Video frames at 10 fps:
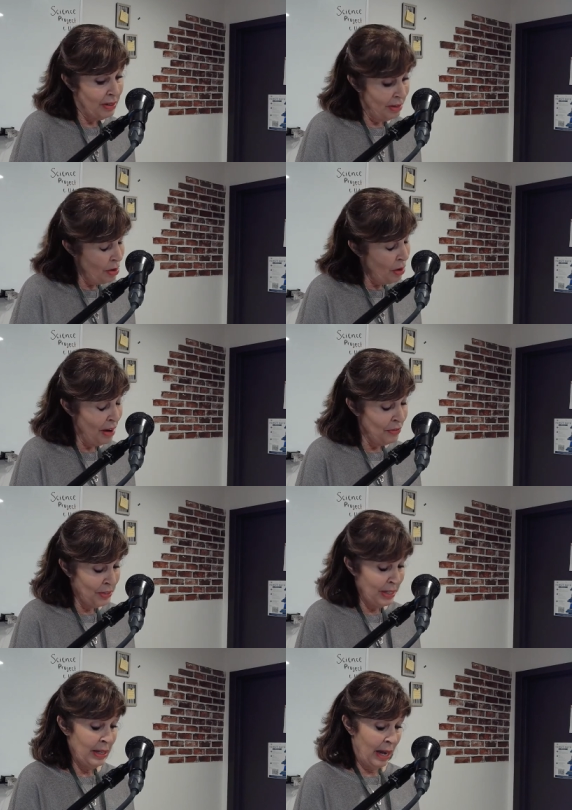know i've
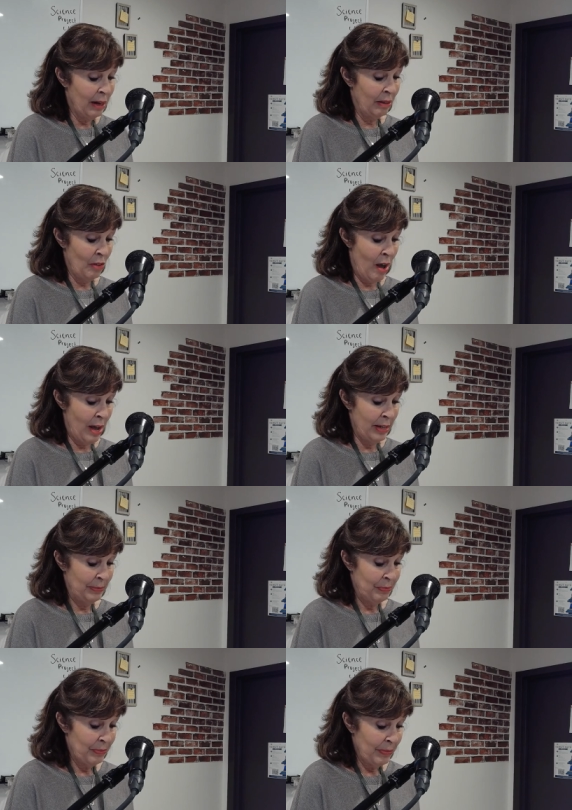seen that a lot
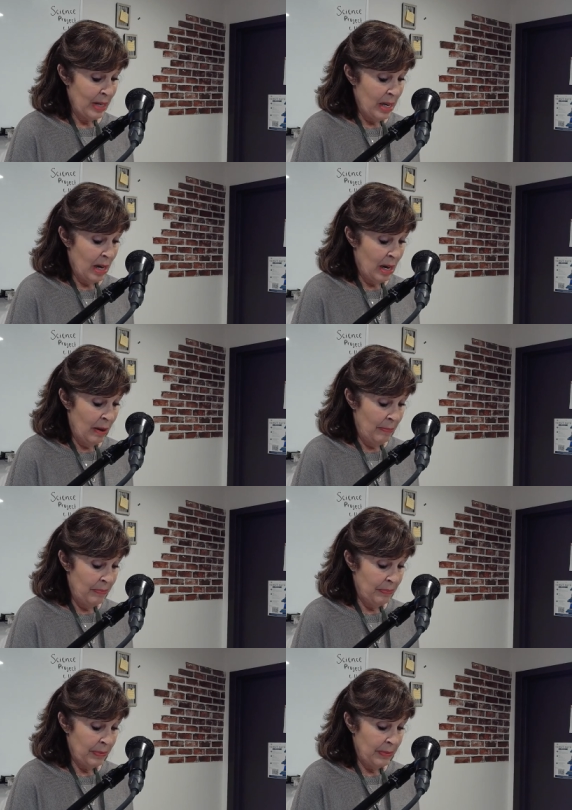
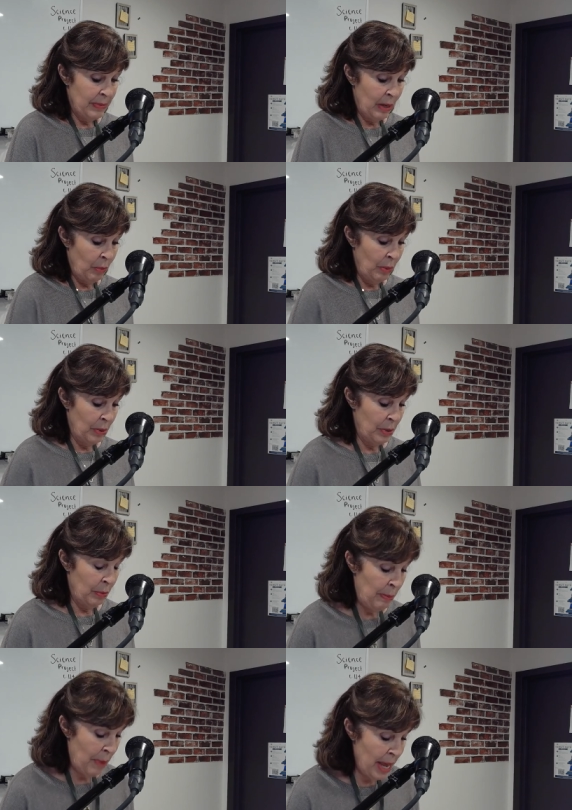um, that we were to
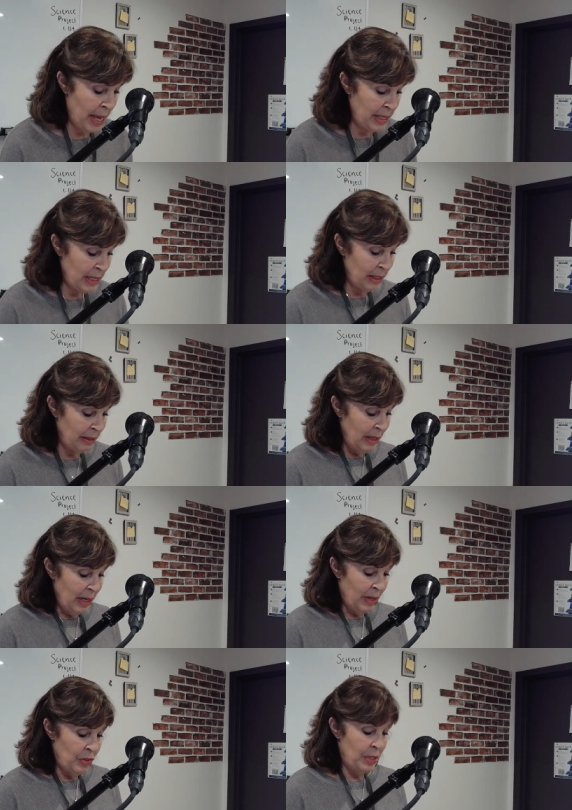repent
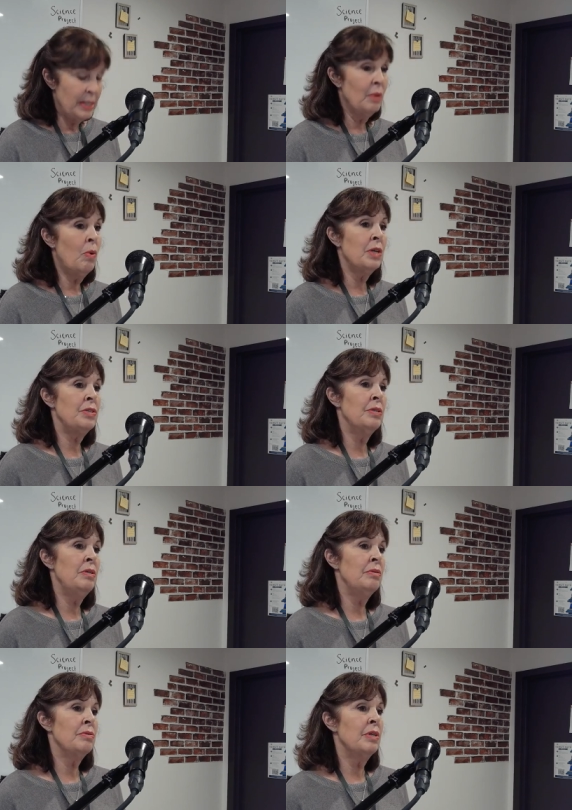and she said, Watch the
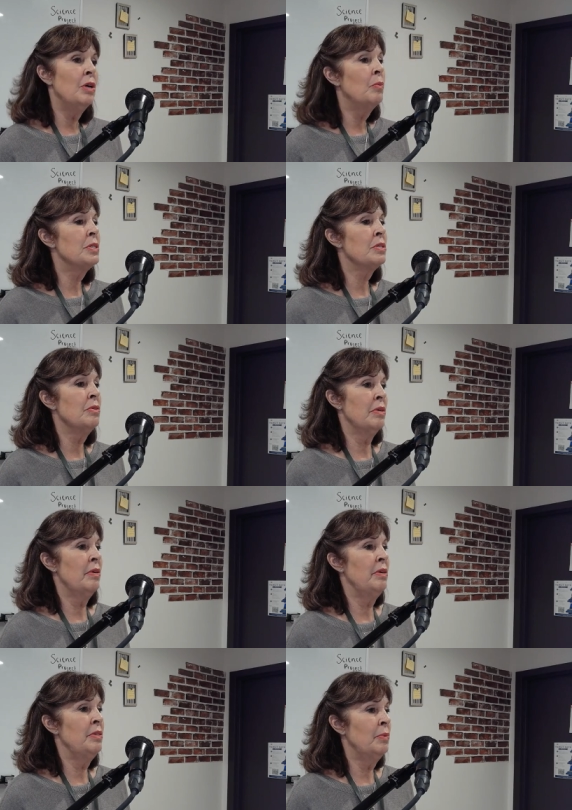news. I know what's going
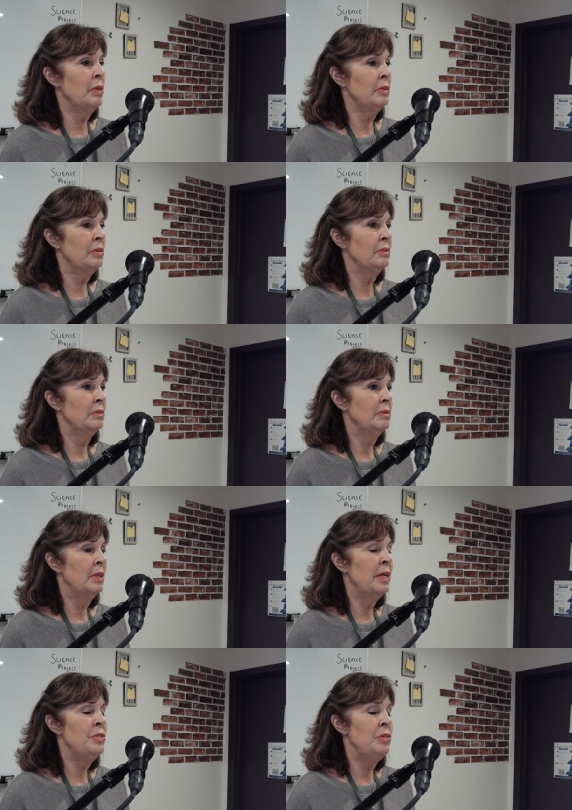on in the world.
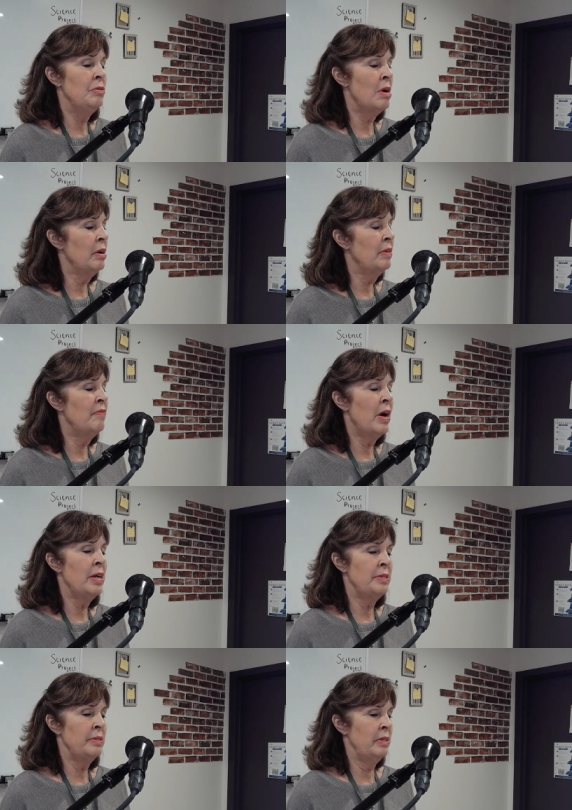I do not
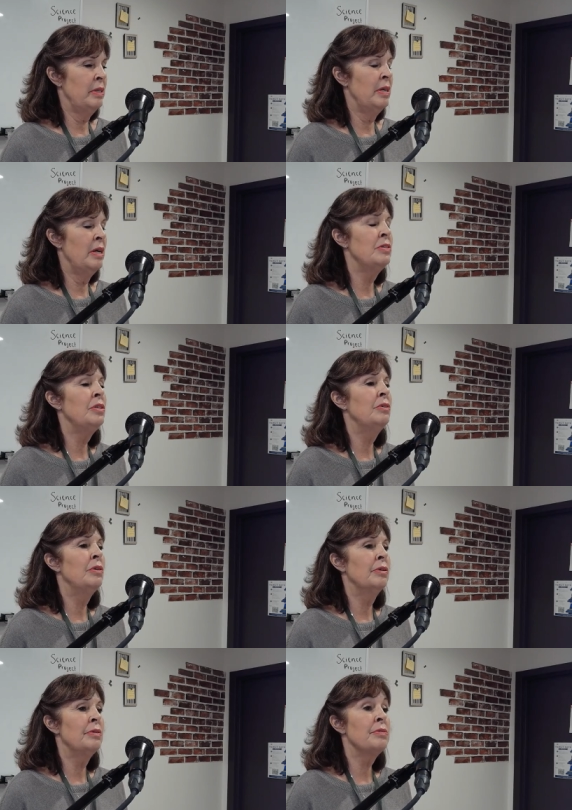advise CNN to you
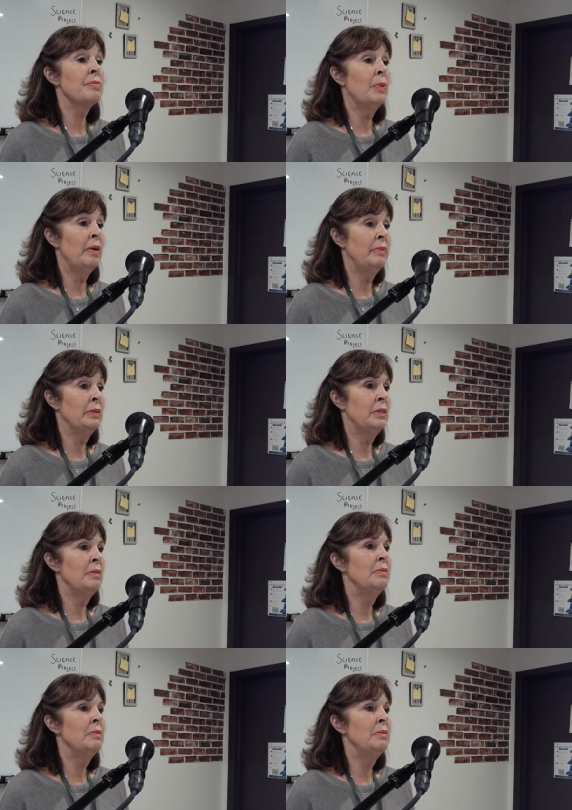girls privately.